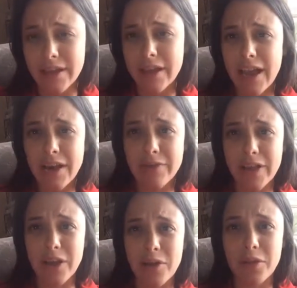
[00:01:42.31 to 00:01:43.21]
kind of a, like
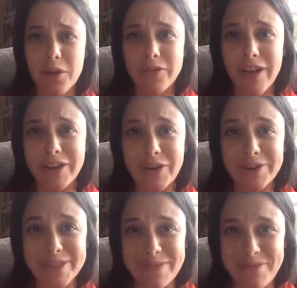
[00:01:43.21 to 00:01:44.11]
a glorified
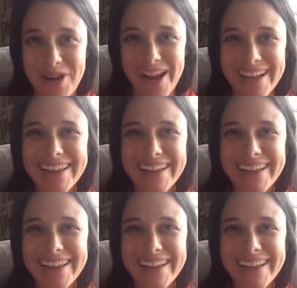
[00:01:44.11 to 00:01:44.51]
nursing bra.